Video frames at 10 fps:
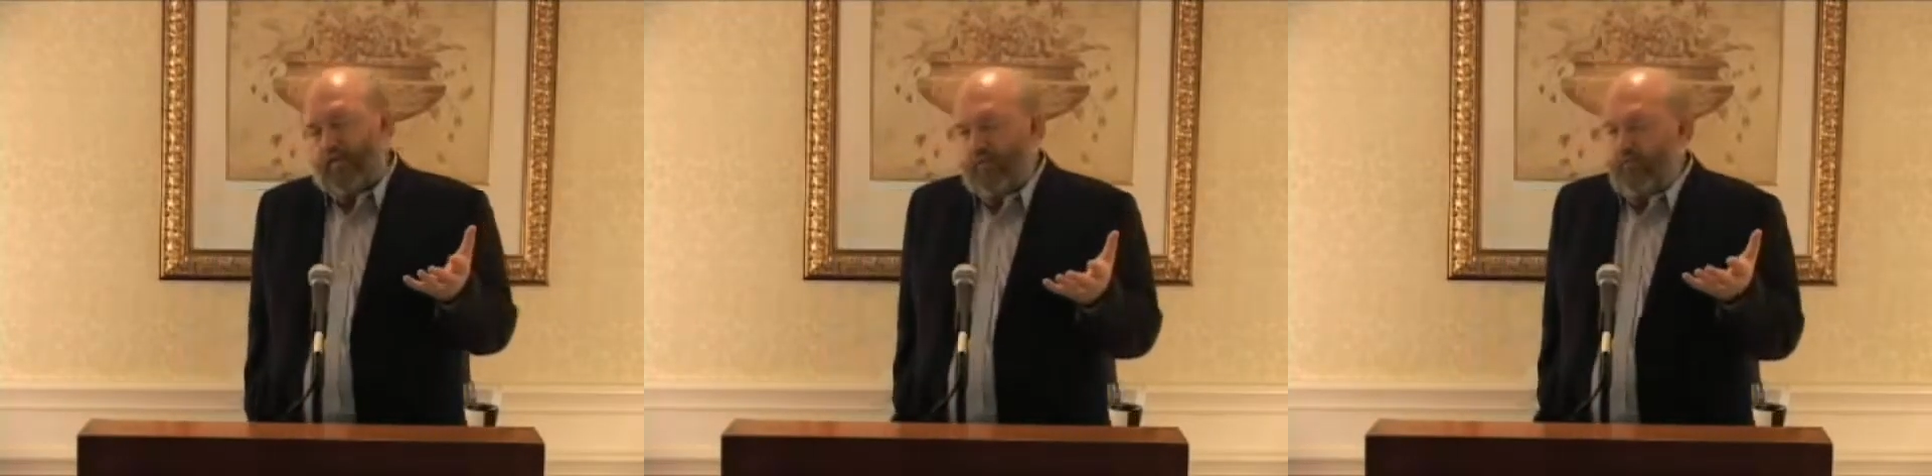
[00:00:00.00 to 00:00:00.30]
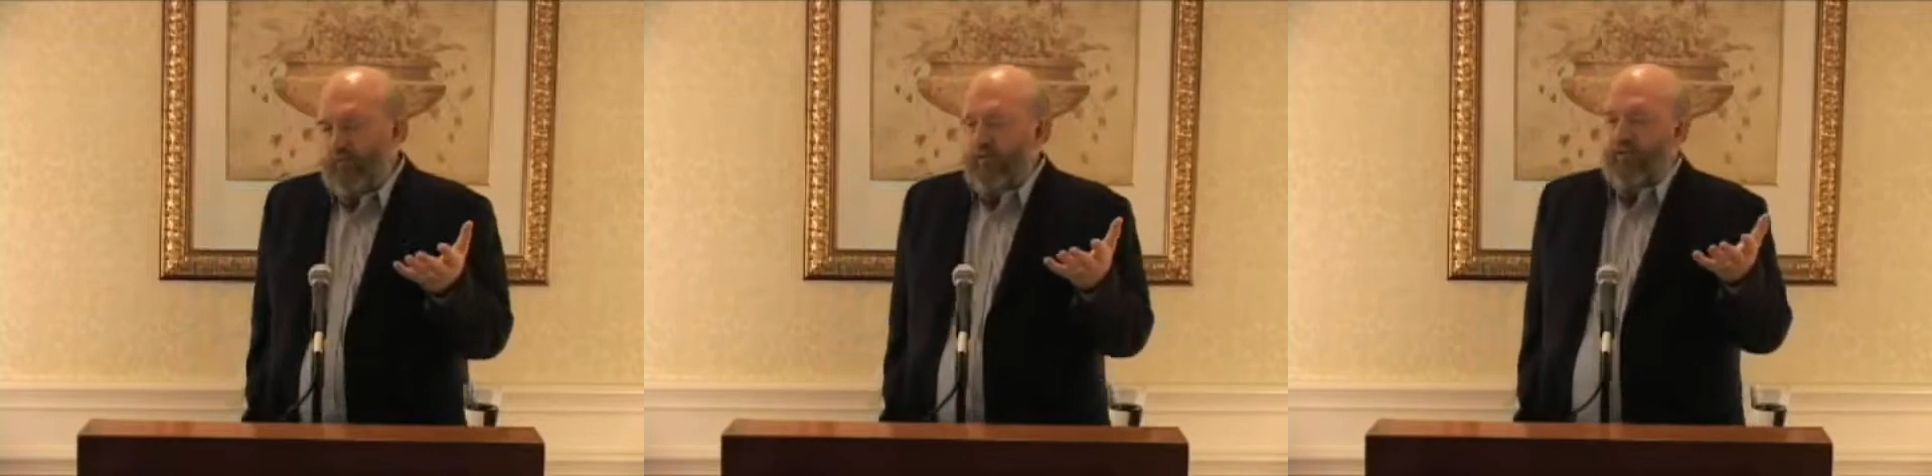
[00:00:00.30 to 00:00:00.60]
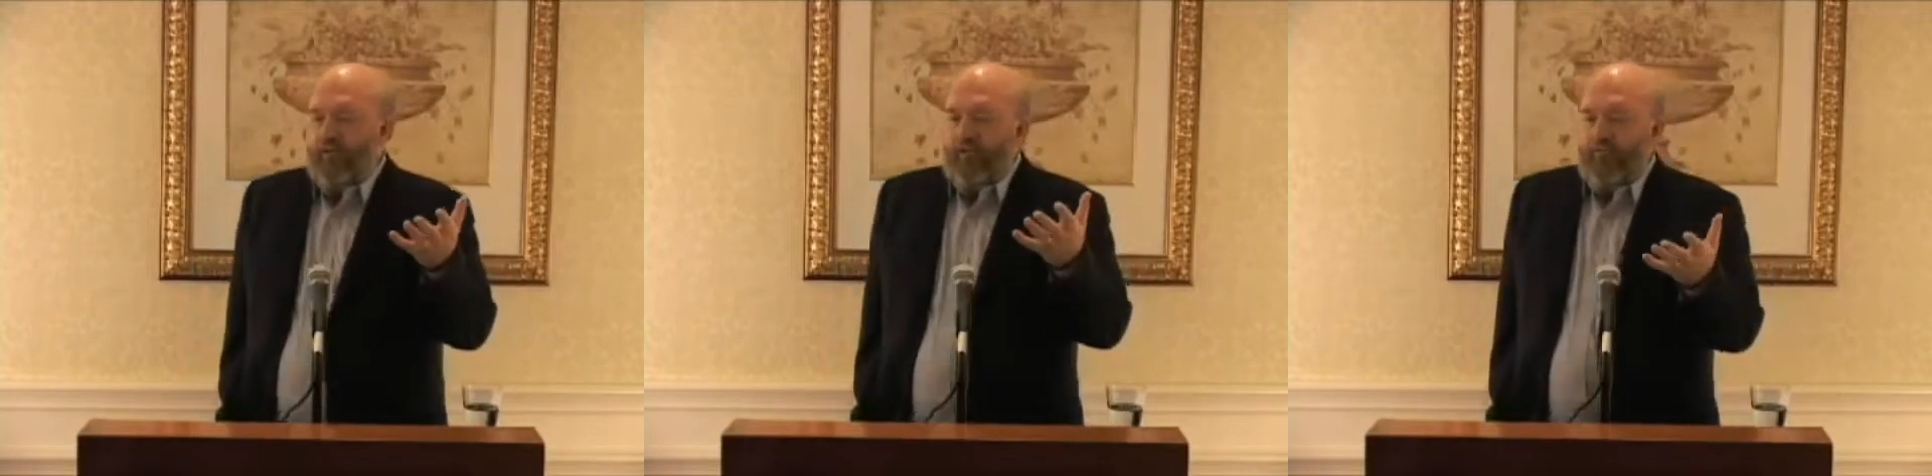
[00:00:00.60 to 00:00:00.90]
Then when we get
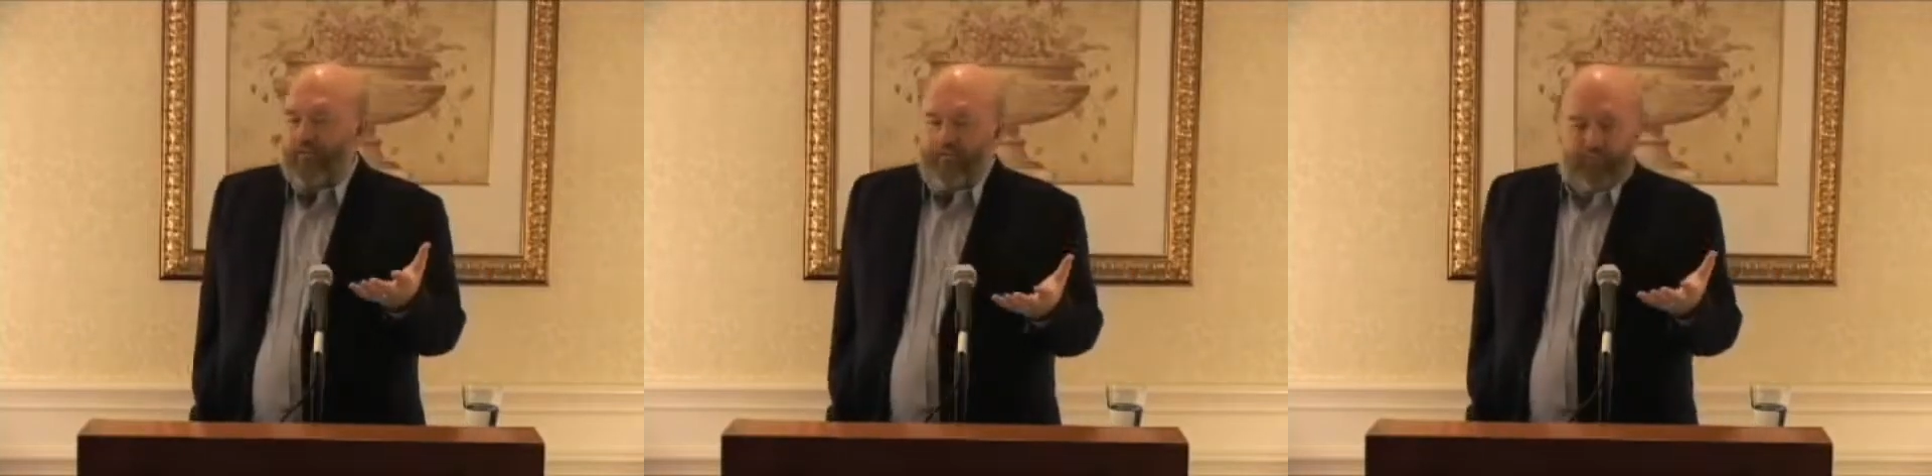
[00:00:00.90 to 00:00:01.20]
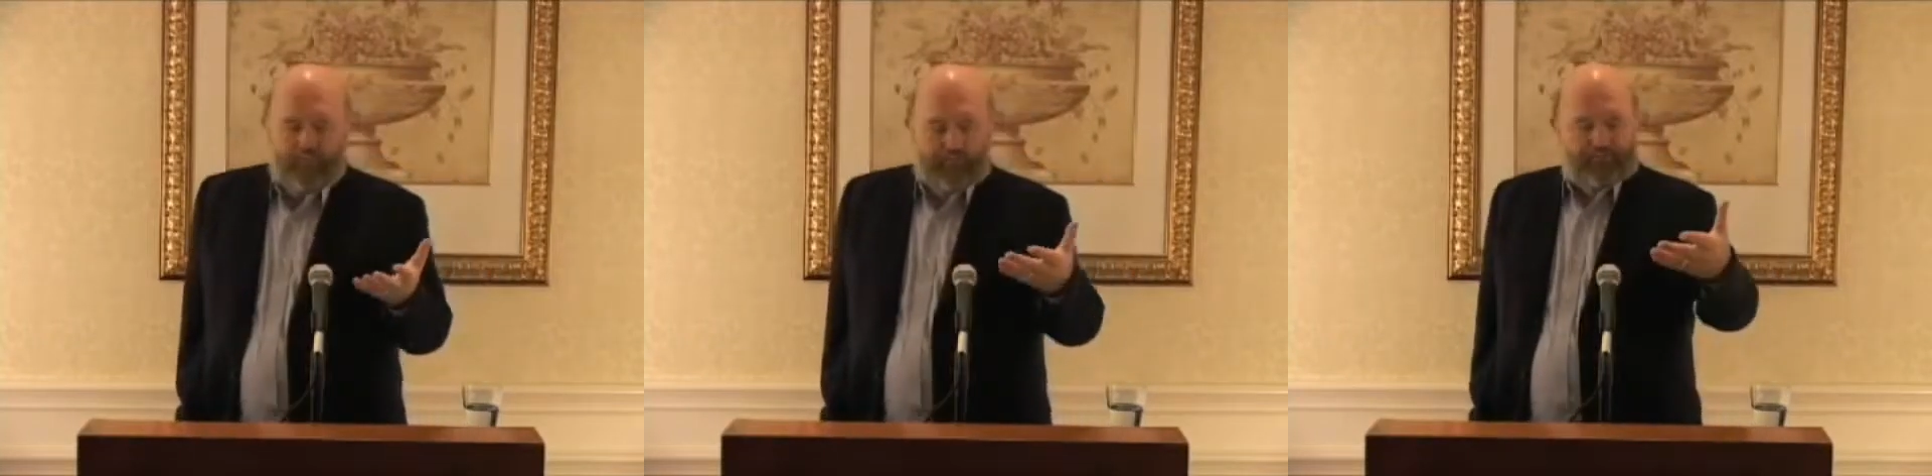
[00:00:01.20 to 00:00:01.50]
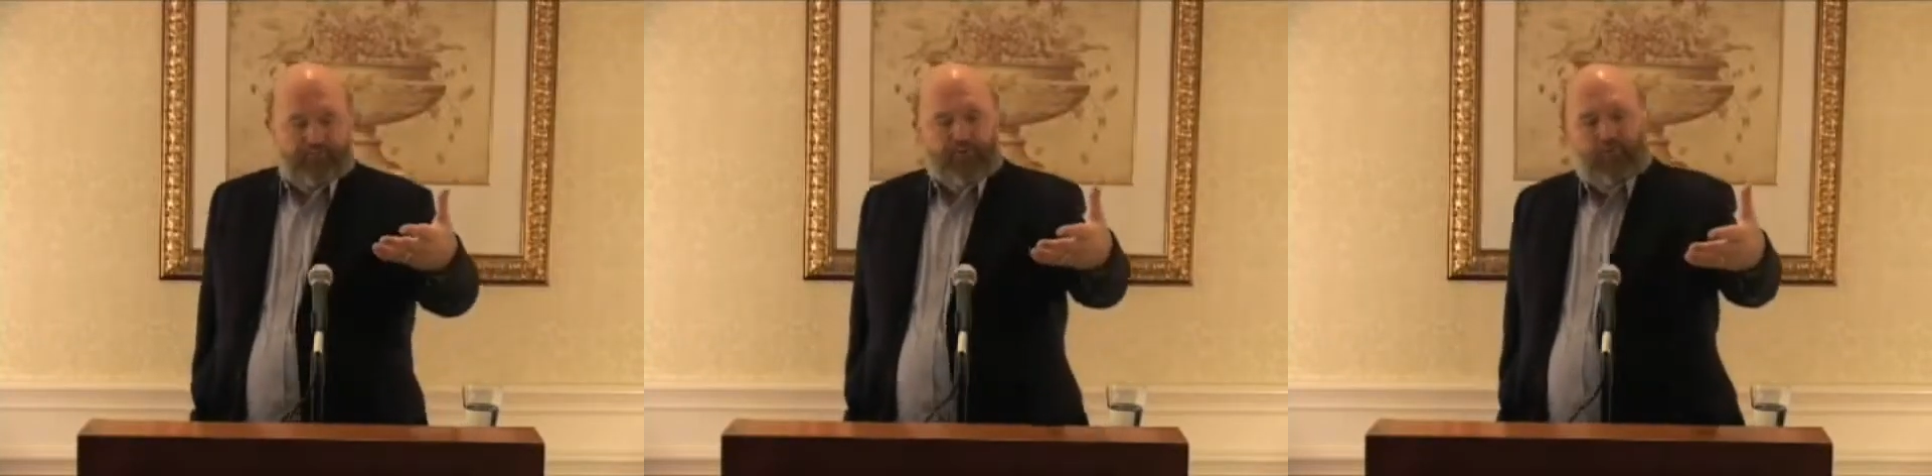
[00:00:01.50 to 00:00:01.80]
all those symptoms,
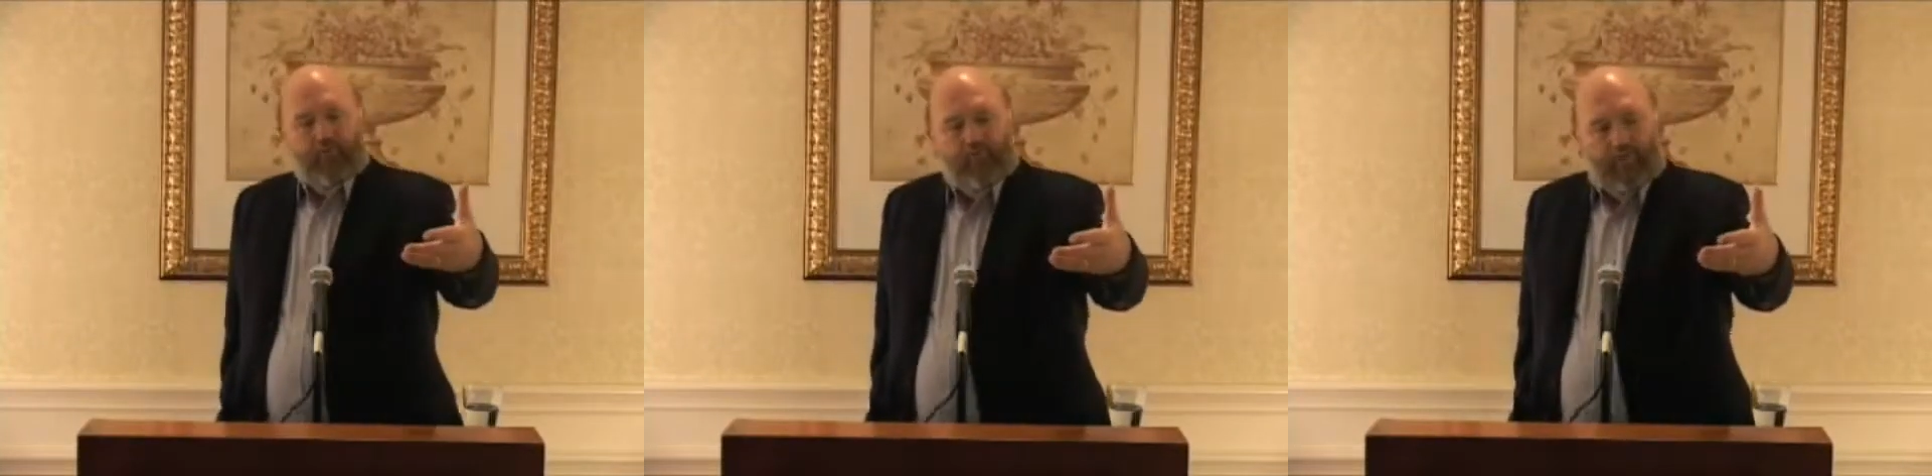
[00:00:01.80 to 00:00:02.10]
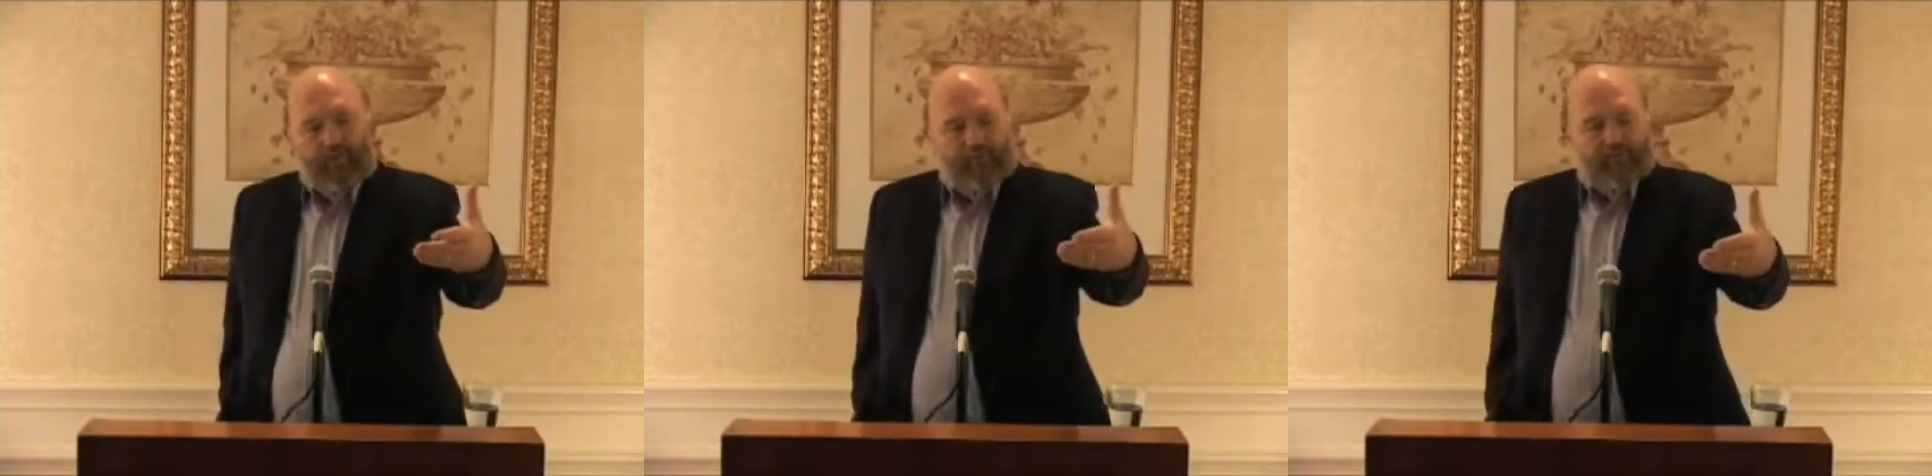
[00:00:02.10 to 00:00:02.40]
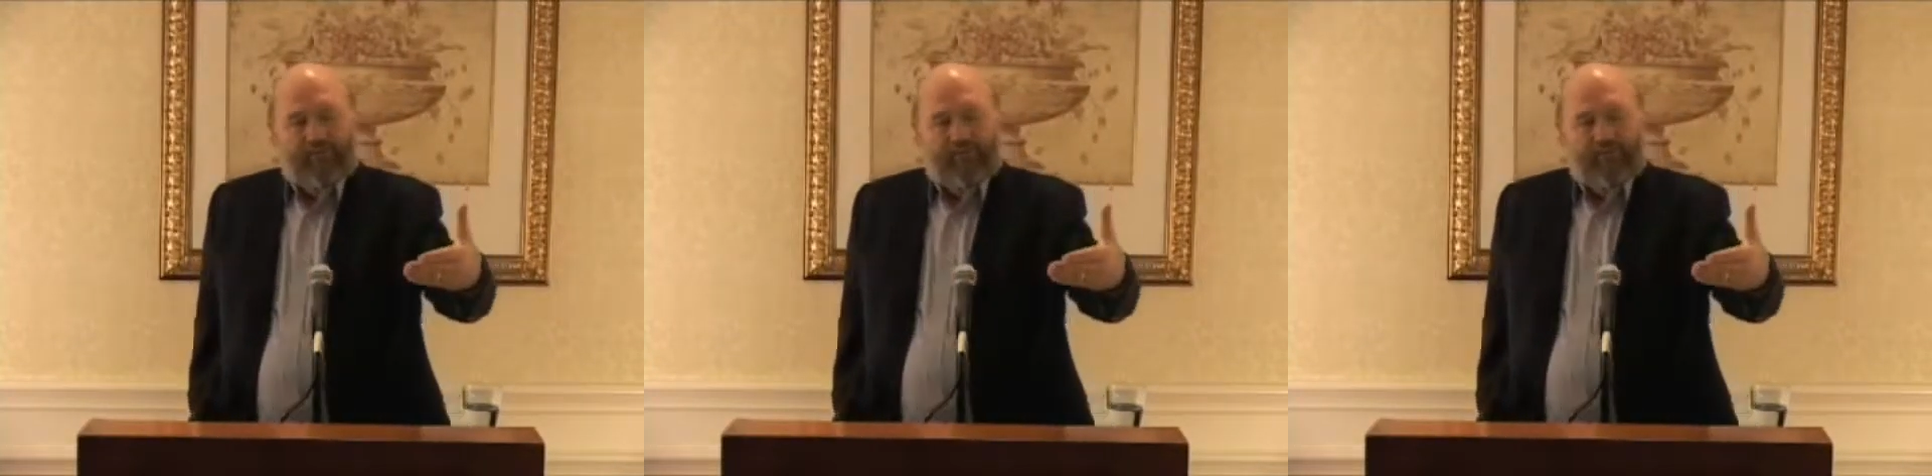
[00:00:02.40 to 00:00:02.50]
what we have is a